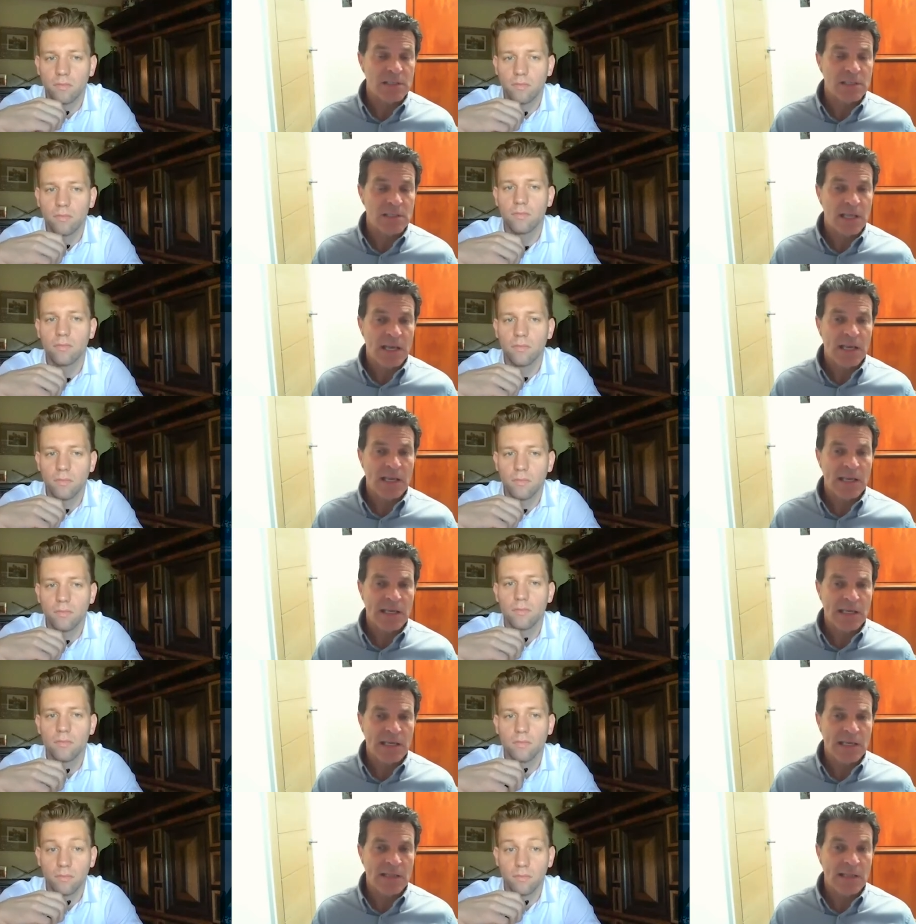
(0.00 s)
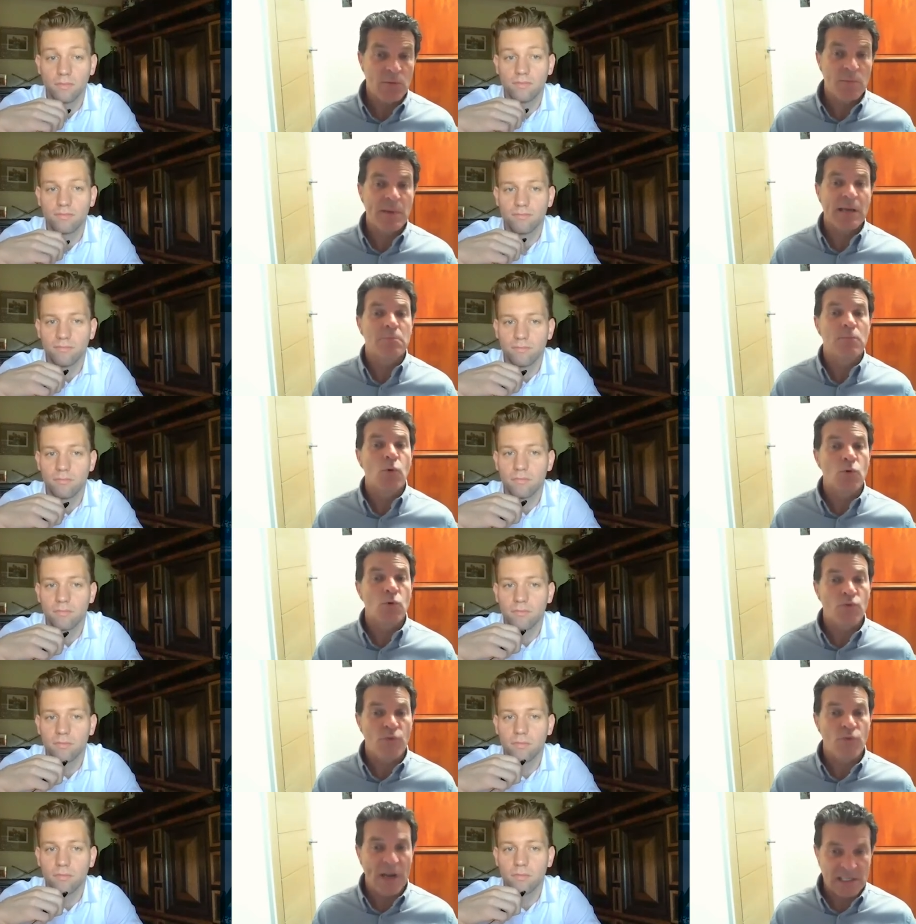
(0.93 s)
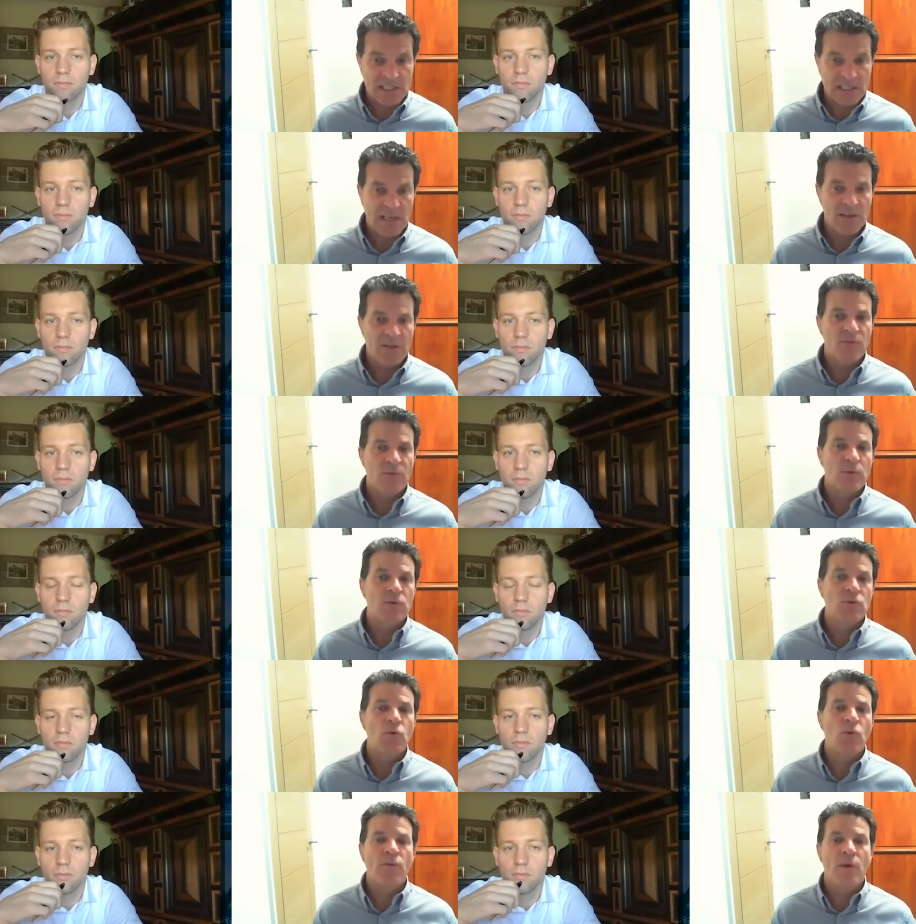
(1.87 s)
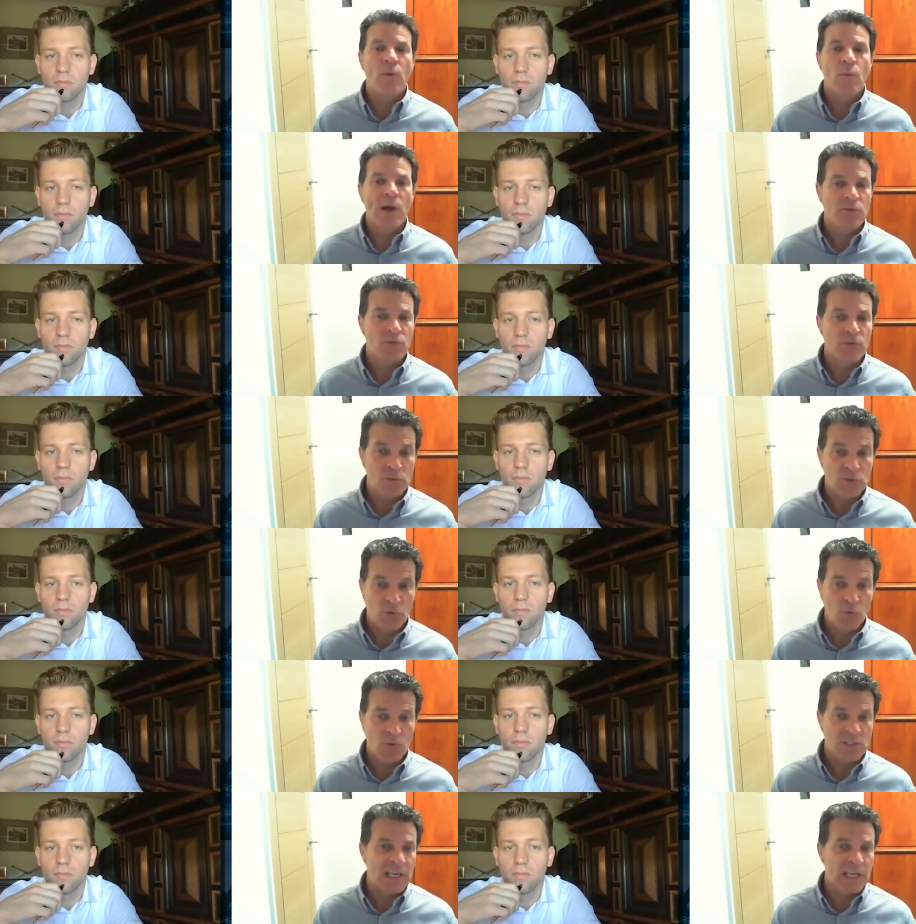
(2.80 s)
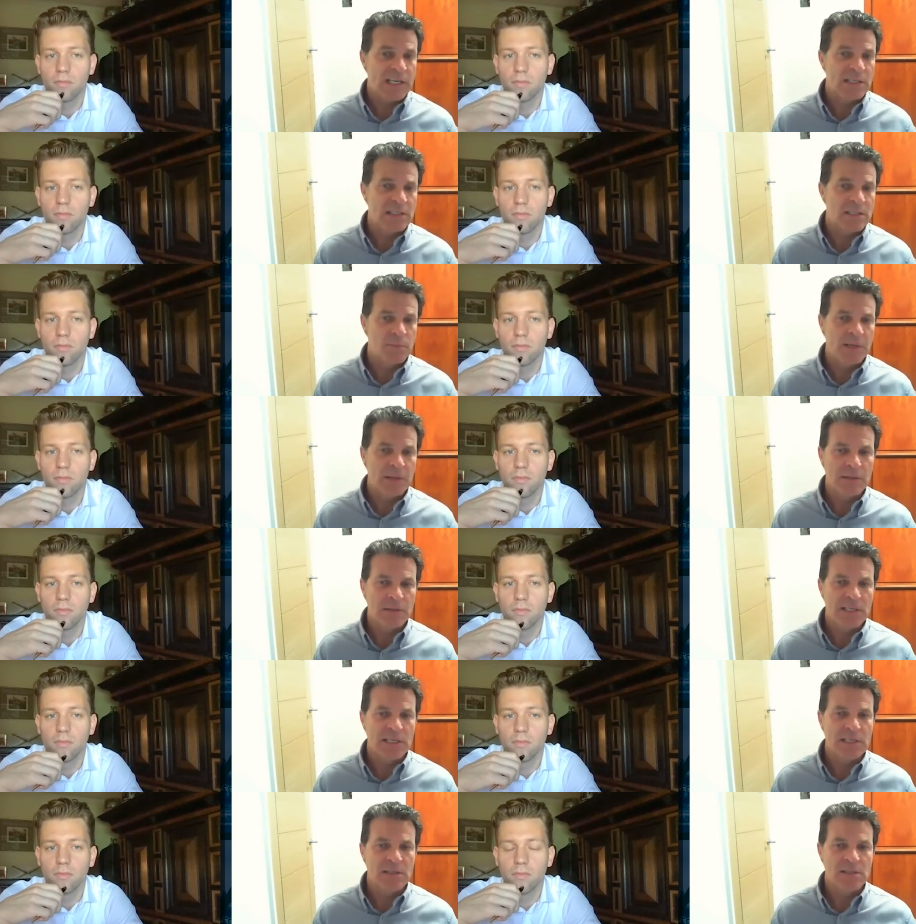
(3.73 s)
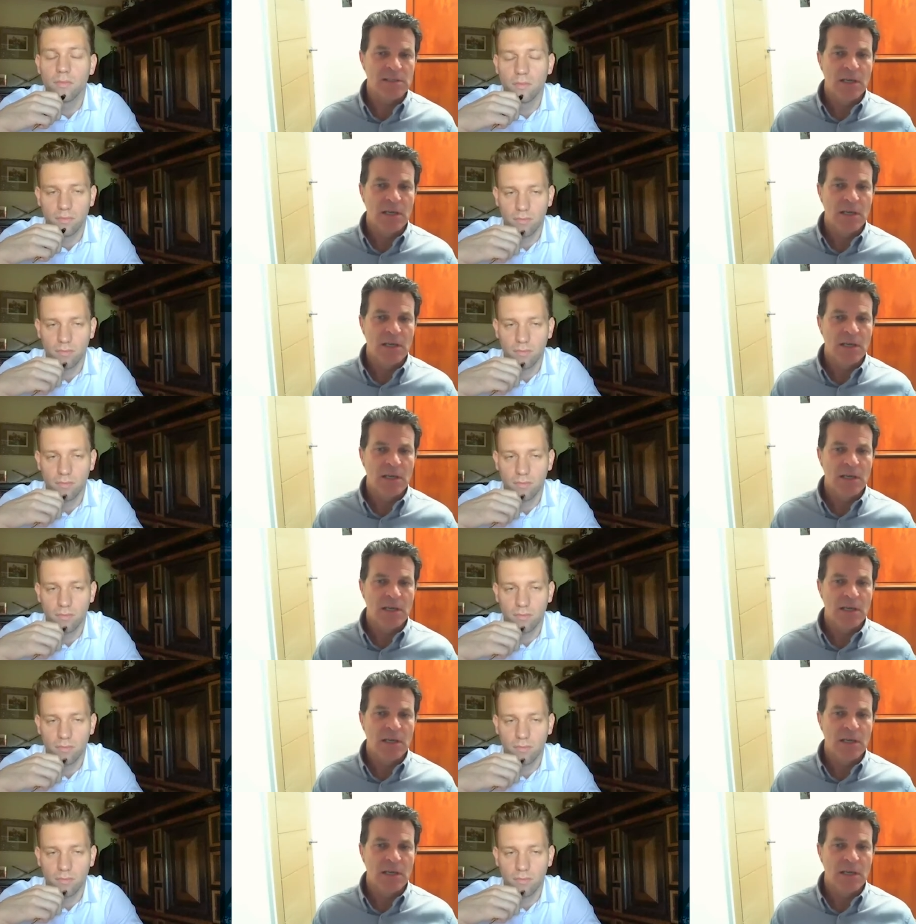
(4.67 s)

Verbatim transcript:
Speaker 1: They they were getting more aggressive, gnawing their way through doors, getting into buildings,